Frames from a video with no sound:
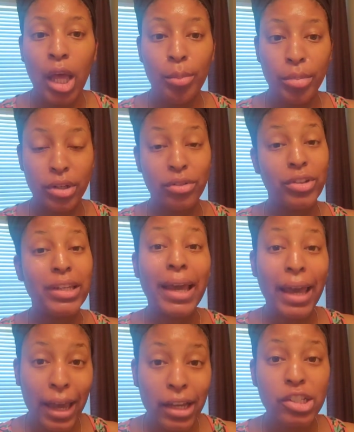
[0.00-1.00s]
But a
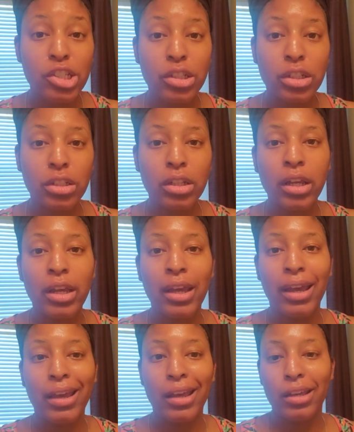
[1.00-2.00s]
reaction
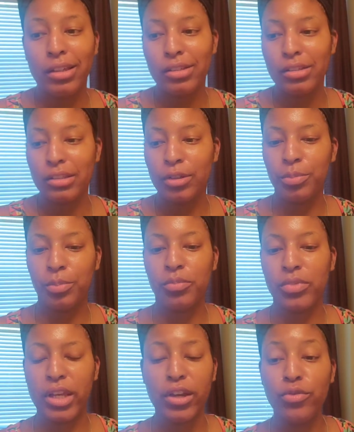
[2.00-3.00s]
is
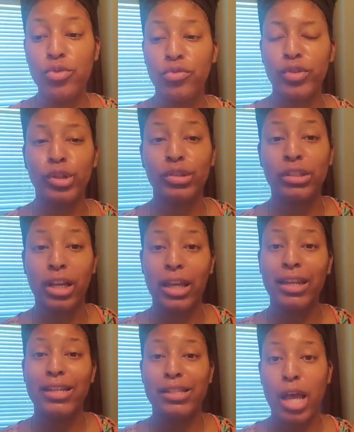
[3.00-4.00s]
if you feel
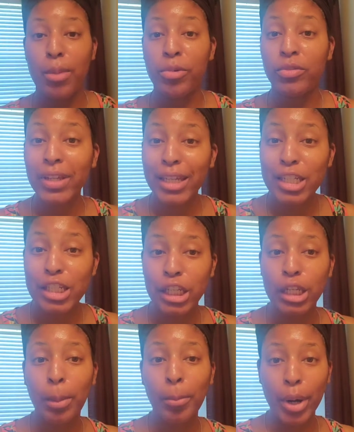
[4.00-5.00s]
any type of
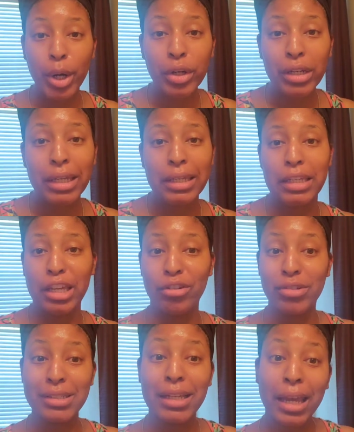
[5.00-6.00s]
itching, burning,
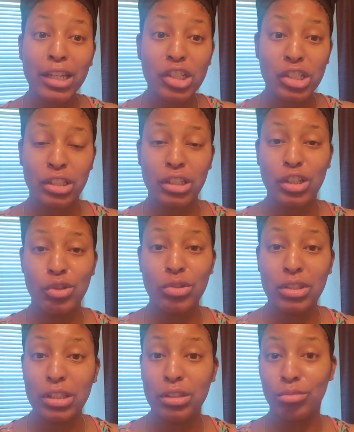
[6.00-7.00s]
irritation, you
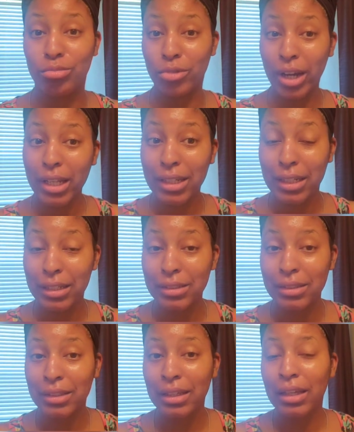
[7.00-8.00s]
see some
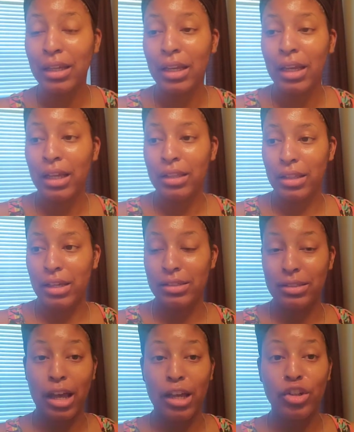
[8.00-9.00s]
redness that's
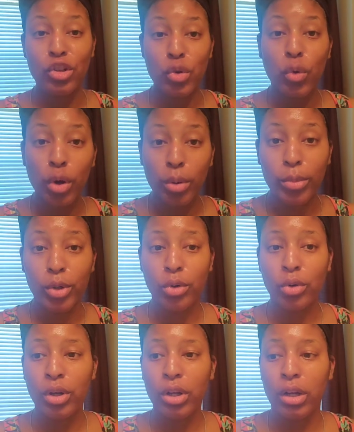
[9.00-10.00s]
not
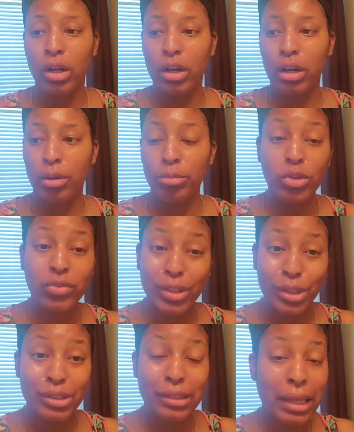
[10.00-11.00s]
normal, you feel
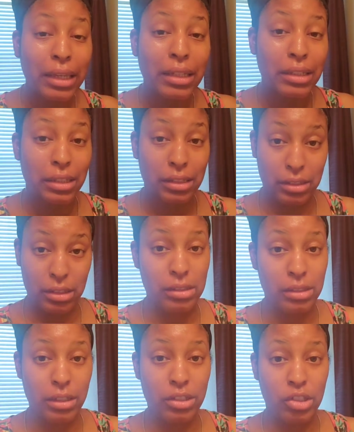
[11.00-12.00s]
a tingling
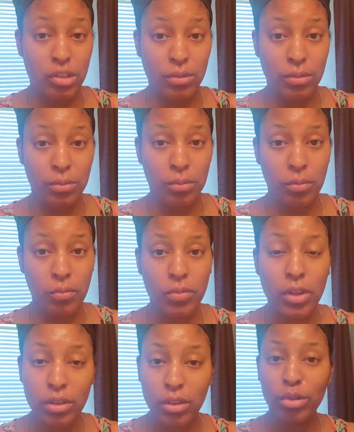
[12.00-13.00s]
sensation.
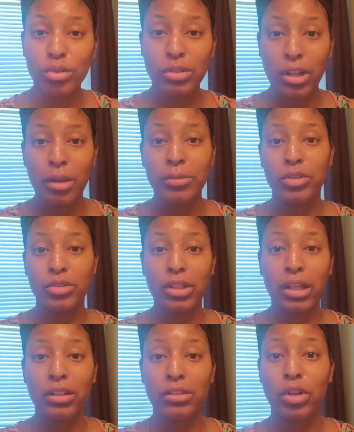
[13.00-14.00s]
Those types of
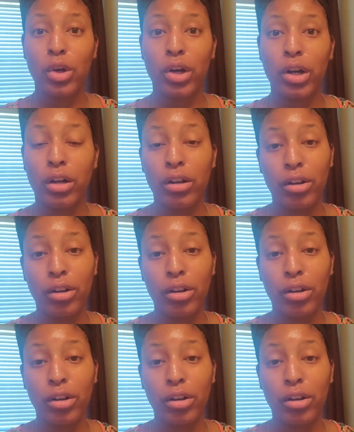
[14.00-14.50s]
things are